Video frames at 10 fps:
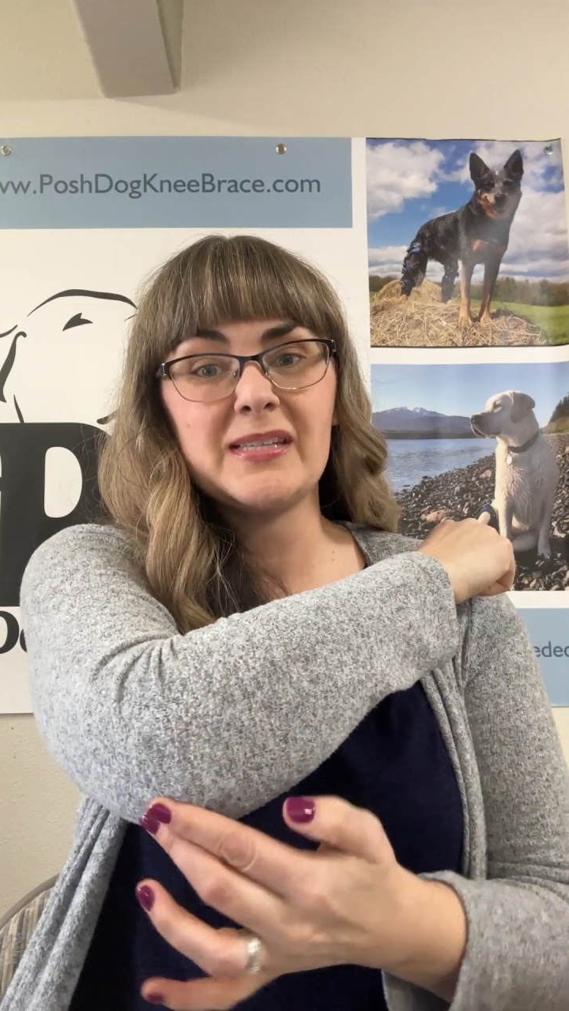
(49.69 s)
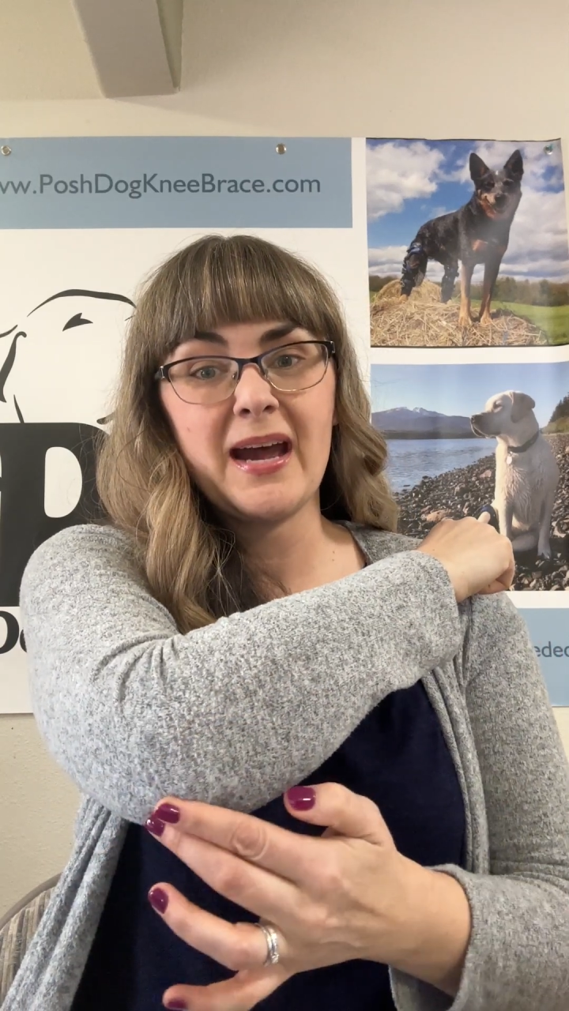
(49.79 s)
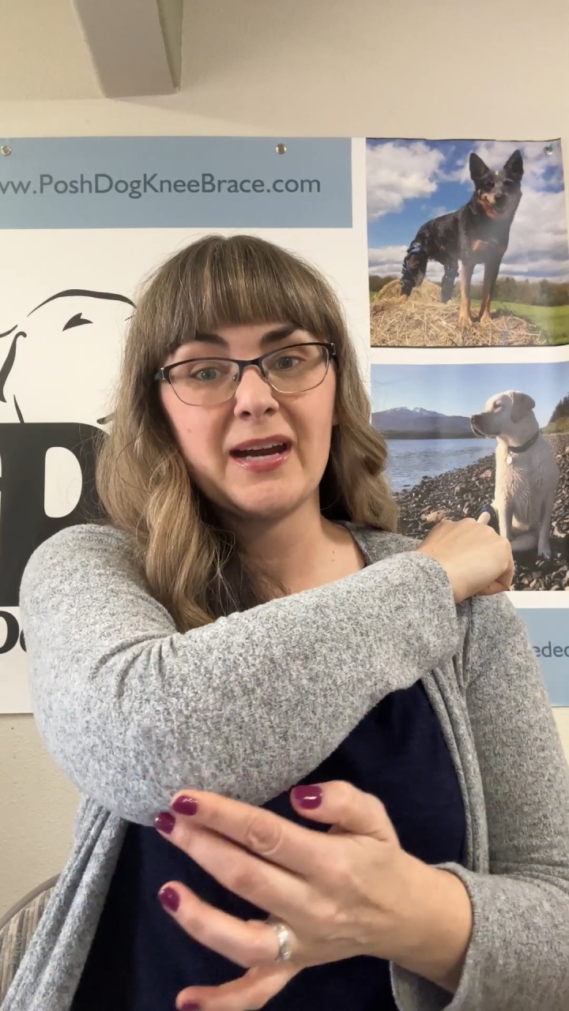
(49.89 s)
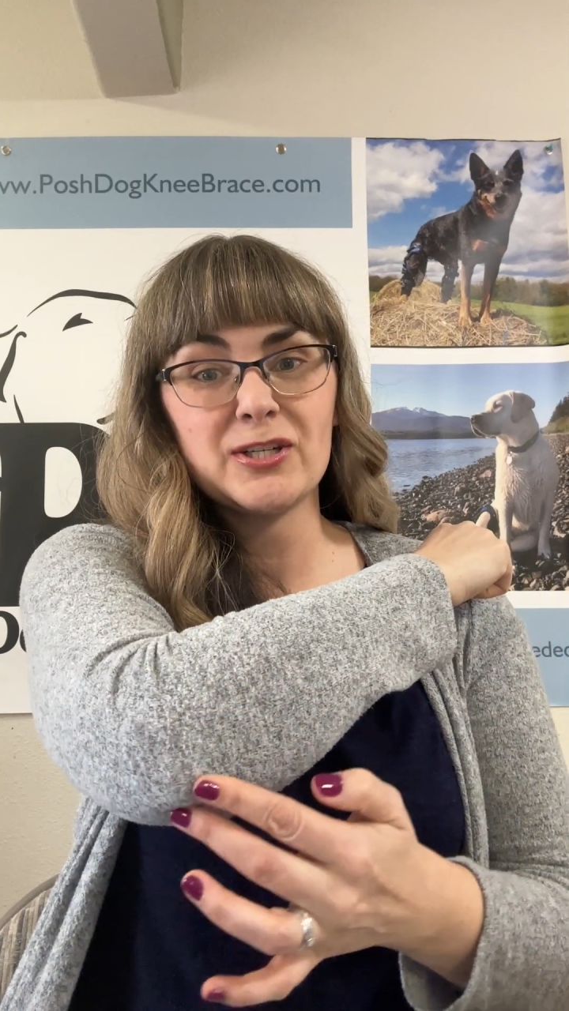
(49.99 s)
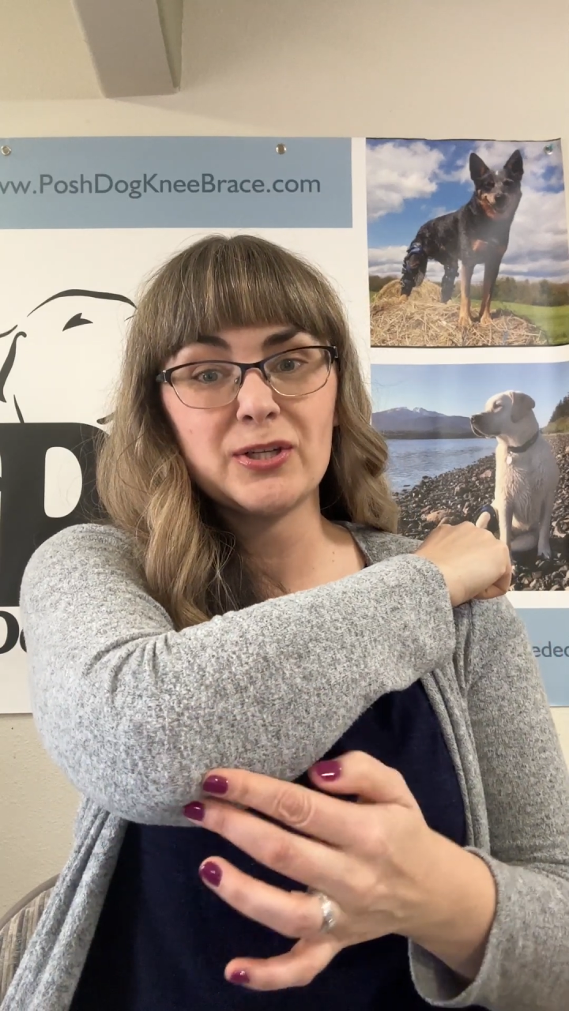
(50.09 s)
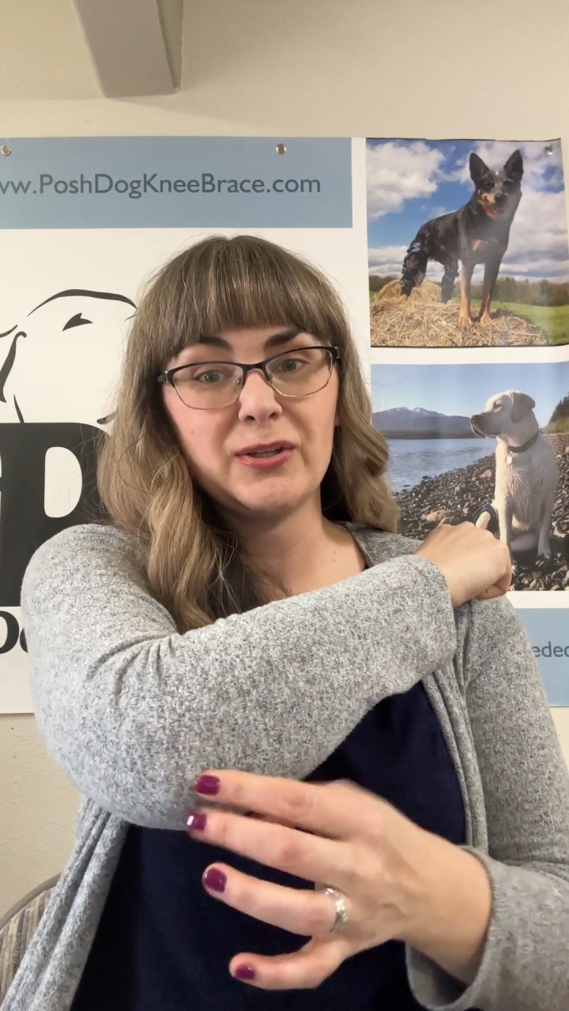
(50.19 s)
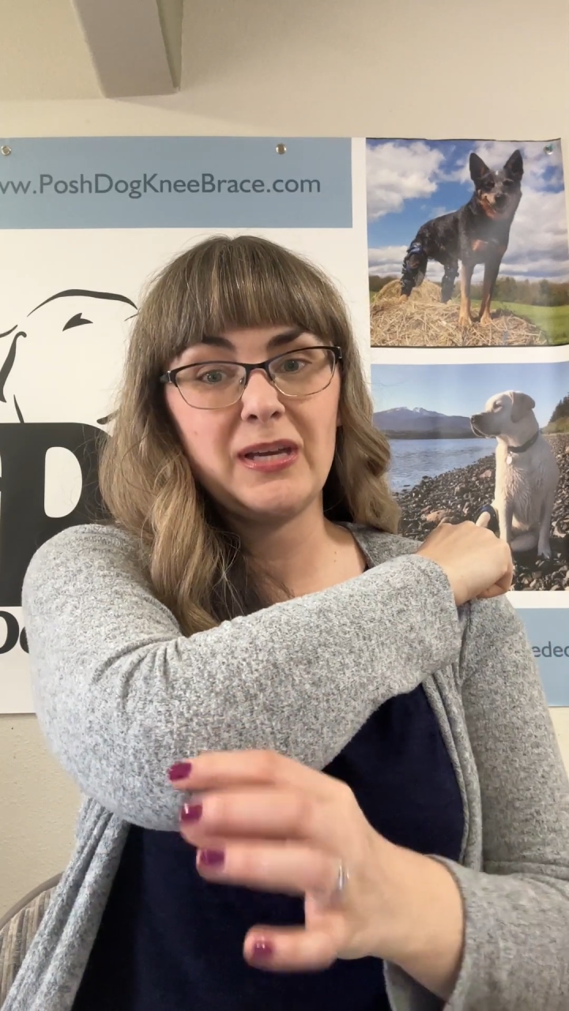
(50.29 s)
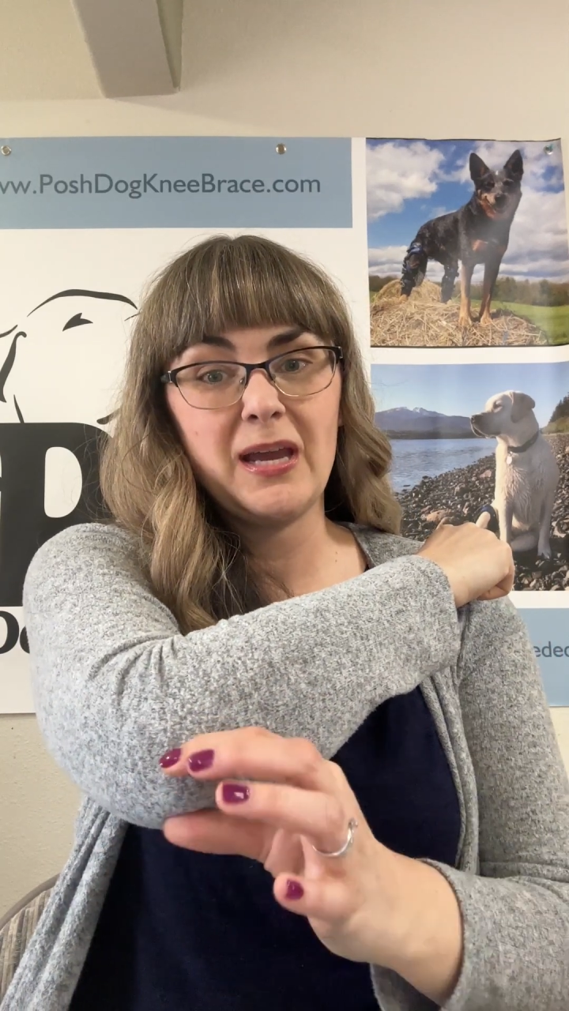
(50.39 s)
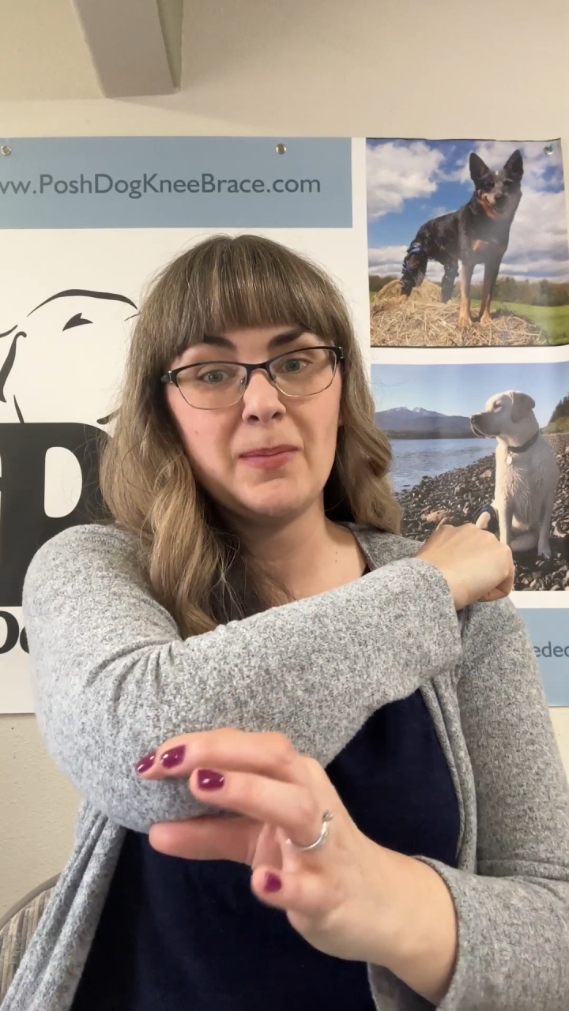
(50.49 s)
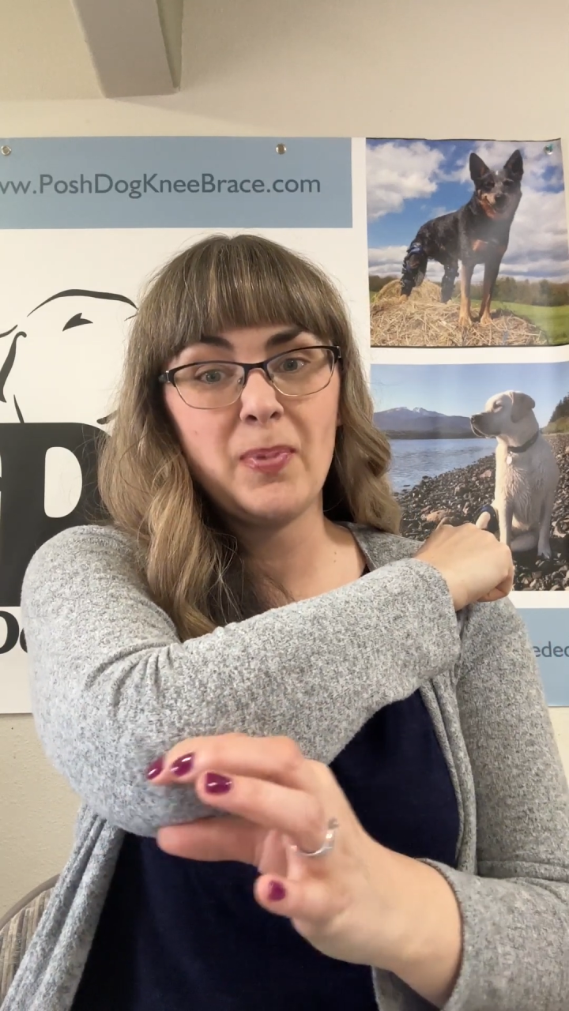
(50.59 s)

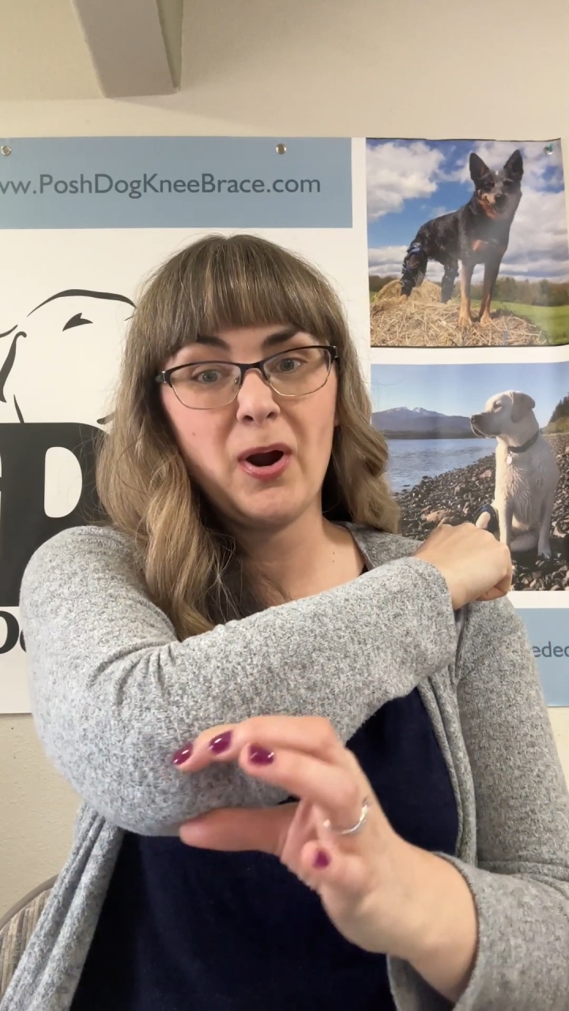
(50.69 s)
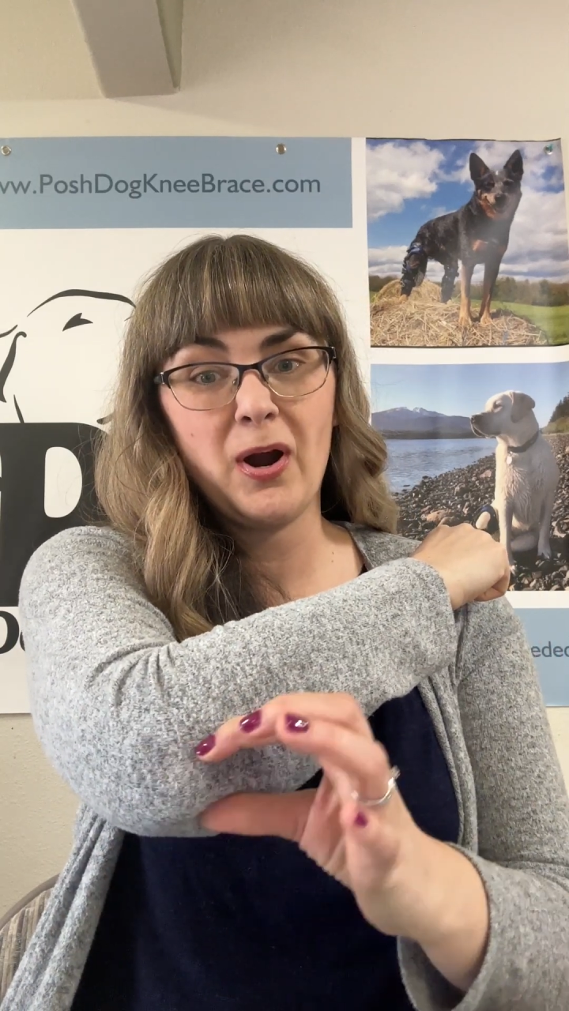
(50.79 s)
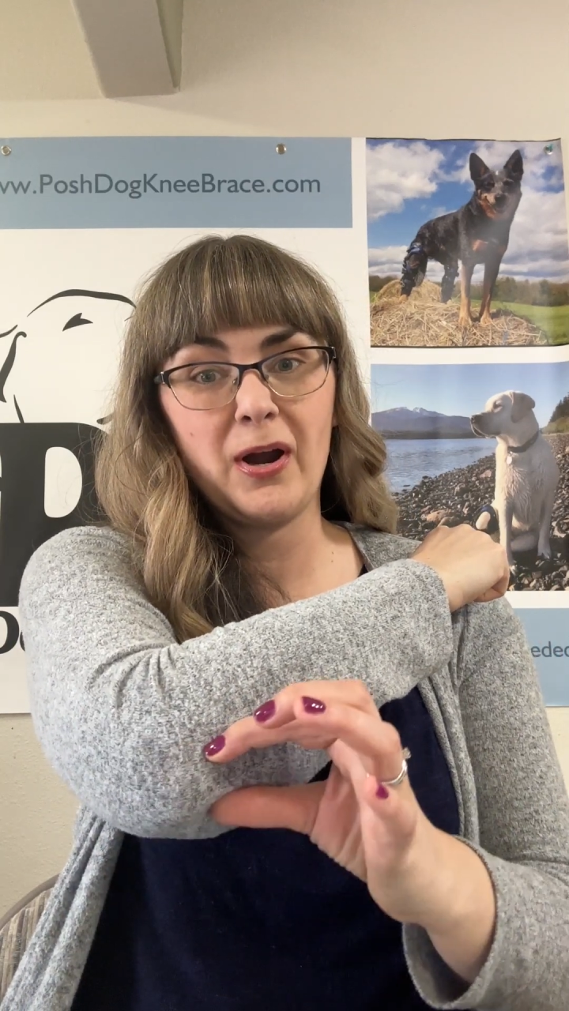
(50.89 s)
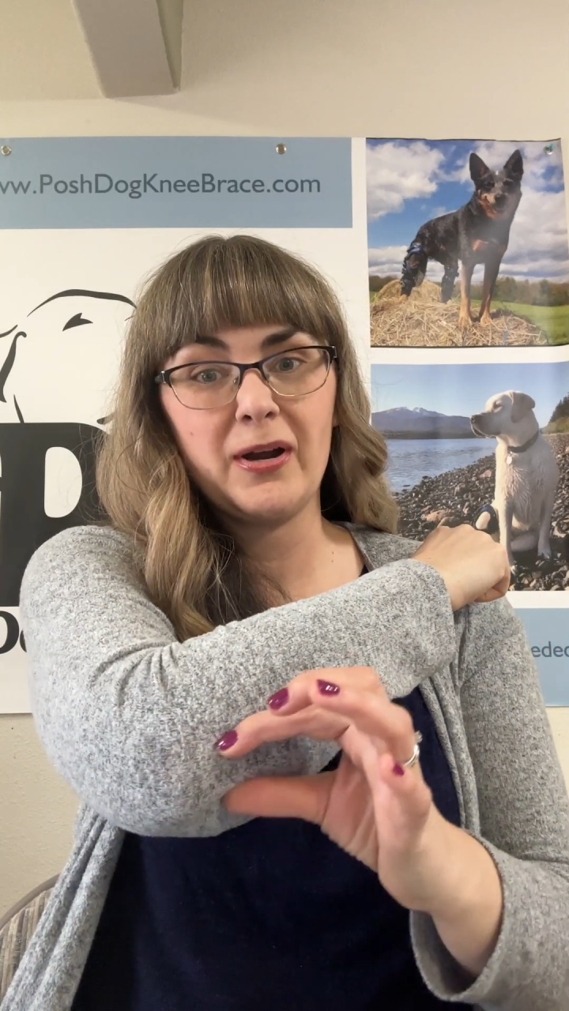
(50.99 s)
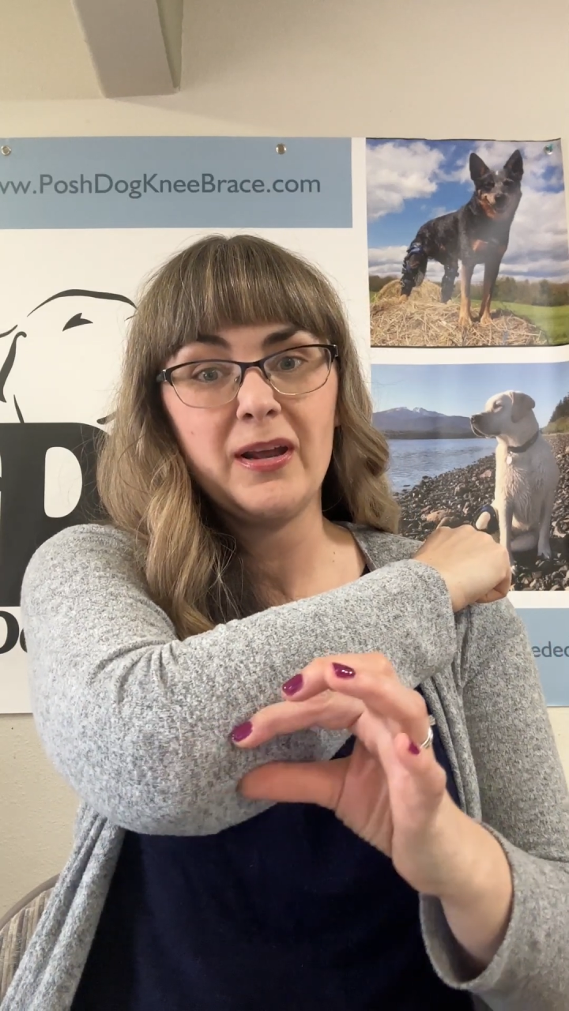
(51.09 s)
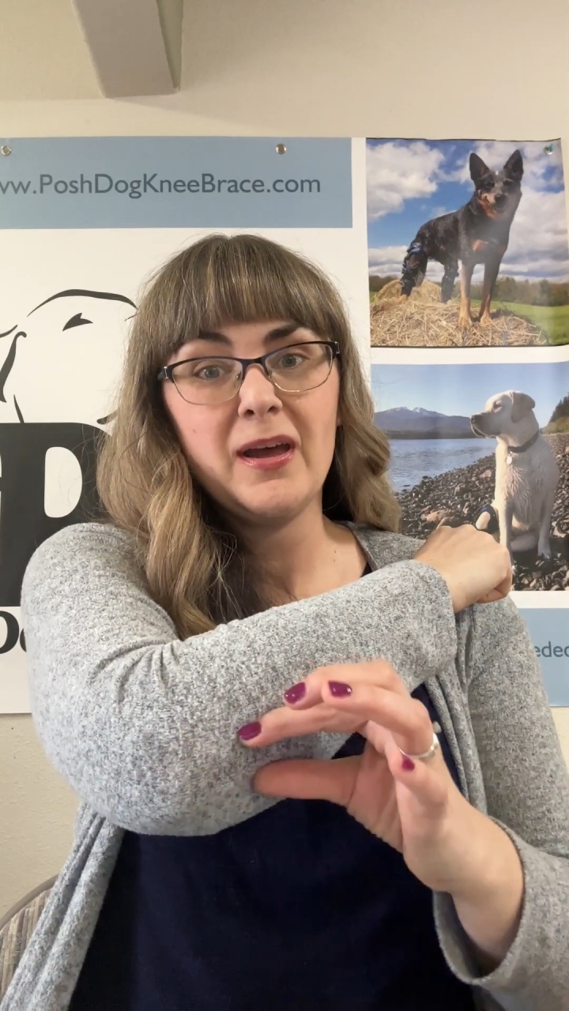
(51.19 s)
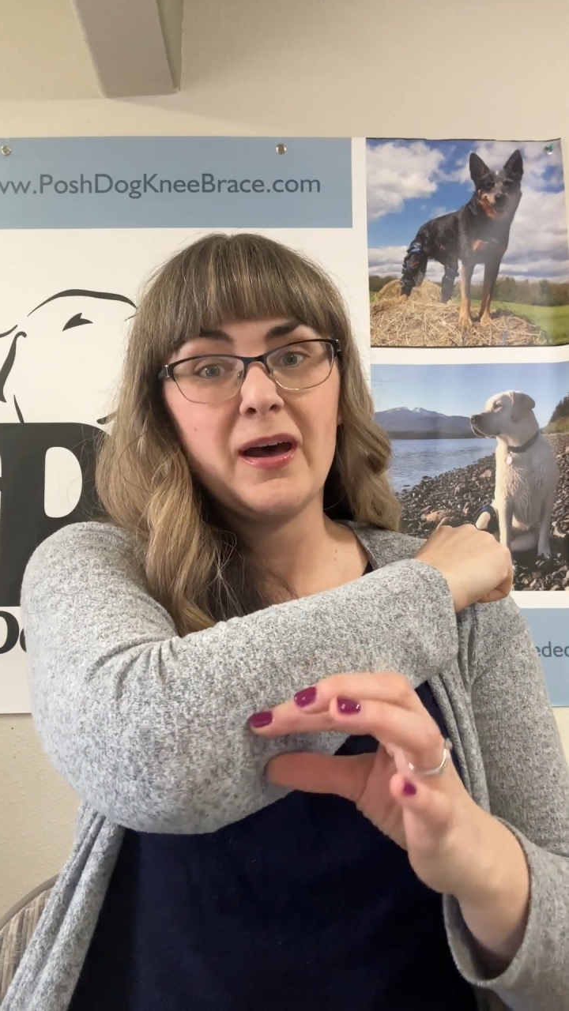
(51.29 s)
actually a part